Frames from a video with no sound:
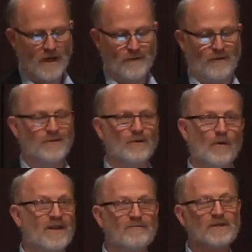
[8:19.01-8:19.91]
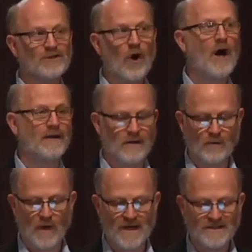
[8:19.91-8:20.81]
others, or they've been taught
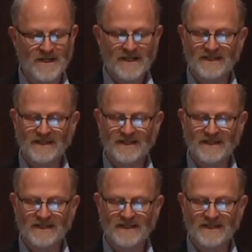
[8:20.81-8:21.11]
otherwise,